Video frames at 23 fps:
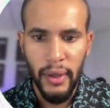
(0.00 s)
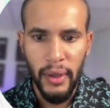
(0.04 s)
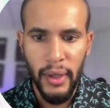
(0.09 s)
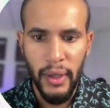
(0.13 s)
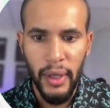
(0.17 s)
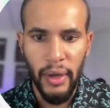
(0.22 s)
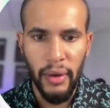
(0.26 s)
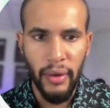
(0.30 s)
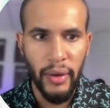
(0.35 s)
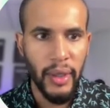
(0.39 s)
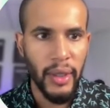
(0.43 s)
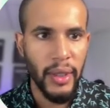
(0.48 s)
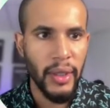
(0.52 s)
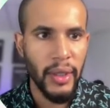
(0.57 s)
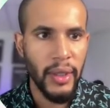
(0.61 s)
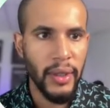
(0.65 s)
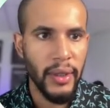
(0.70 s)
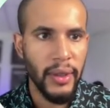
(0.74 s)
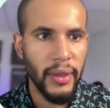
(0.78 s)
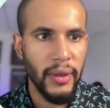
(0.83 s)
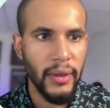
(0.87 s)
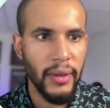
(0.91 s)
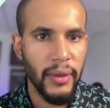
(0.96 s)
area
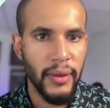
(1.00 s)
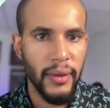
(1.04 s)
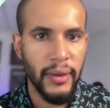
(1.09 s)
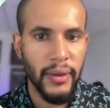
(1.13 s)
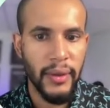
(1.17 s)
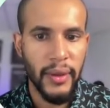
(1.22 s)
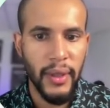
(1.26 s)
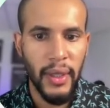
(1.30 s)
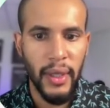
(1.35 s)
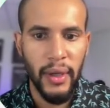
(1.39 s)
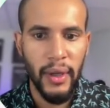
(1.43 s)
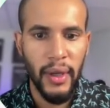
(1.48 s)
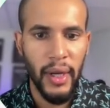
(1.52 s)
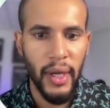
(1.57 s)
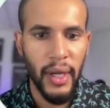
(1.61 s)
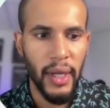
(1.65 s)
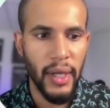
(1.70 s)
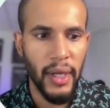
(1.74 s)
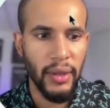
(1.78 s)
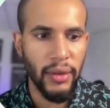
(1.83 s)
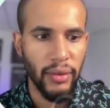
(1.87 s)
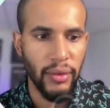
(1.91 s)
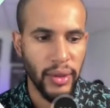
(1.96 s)
that
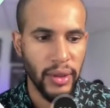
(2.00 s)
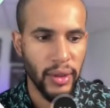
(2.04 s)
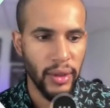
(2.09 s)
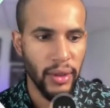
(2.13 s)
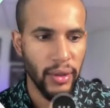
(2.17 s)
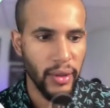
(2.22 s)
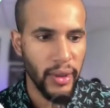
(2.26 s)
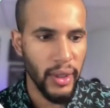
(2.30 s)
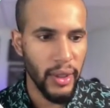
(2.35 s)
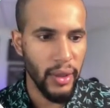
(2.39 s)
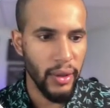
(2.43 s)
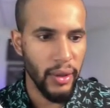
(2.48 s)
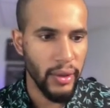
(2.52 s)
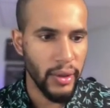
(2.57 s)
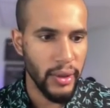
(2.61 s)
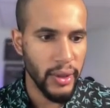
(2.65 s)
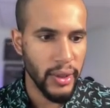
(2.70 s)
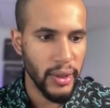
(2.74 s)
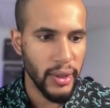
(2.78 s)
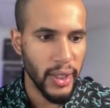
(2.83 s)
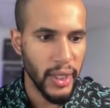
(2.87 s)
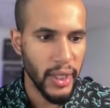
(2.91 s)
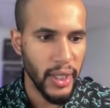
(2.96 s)
I used to go there all
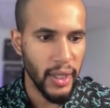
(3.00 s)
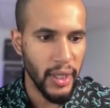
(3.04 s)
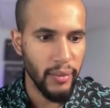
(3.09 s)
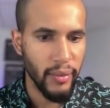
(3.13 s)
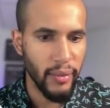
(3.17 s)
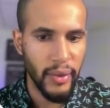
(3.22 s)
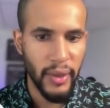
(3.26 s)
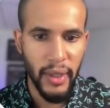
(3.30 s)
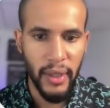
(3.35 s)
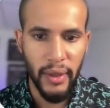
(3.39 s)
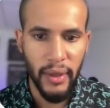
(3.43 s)
the time.